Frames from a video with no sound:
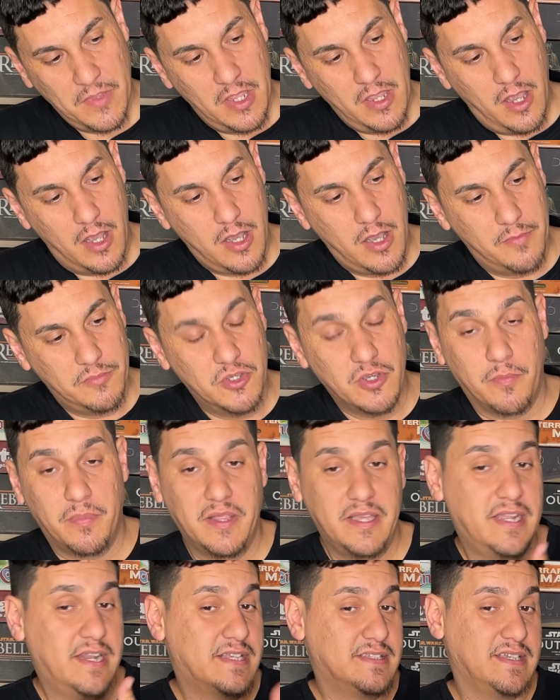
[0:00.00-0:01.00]
You can
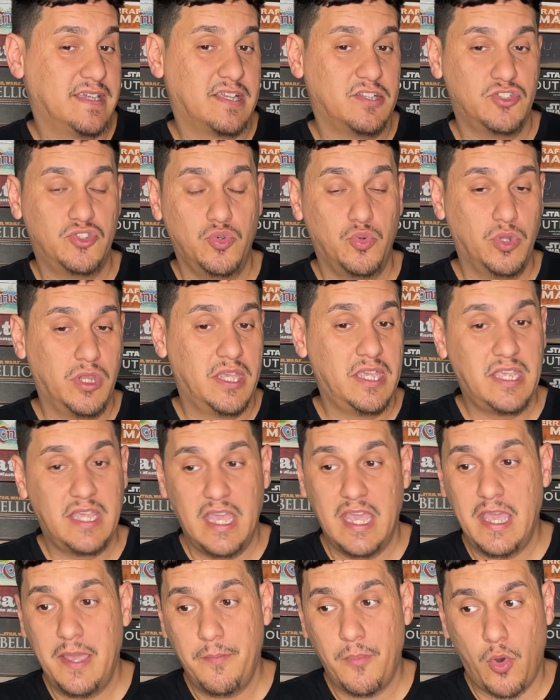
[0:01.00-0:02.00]
play it as like a dueling
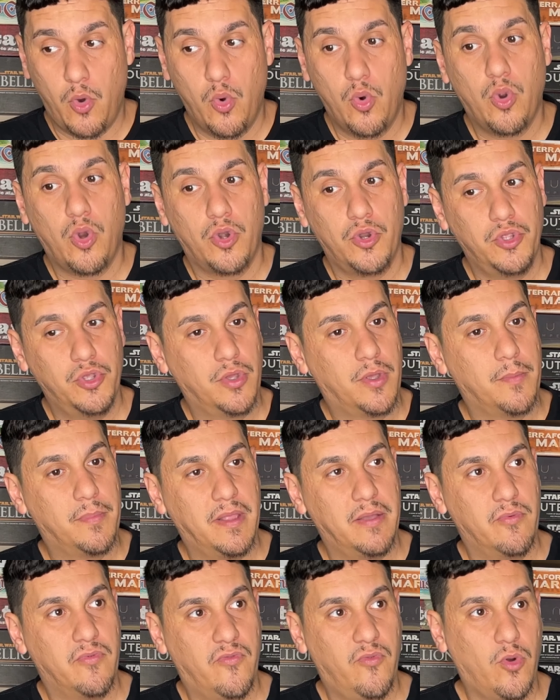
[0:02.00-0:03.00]
game, or you can play
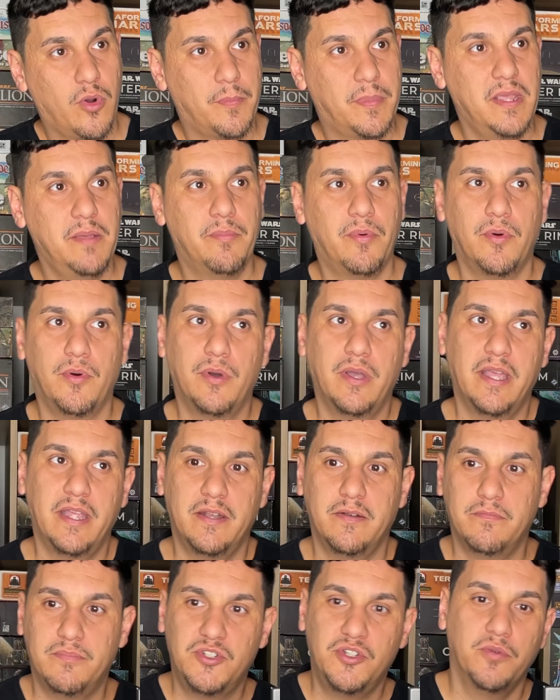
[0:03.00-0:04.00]
with 4 people
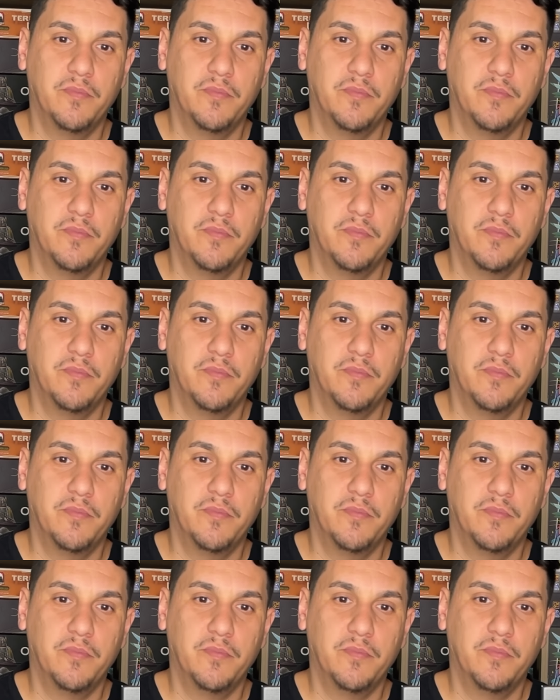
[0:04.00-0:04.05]
and 2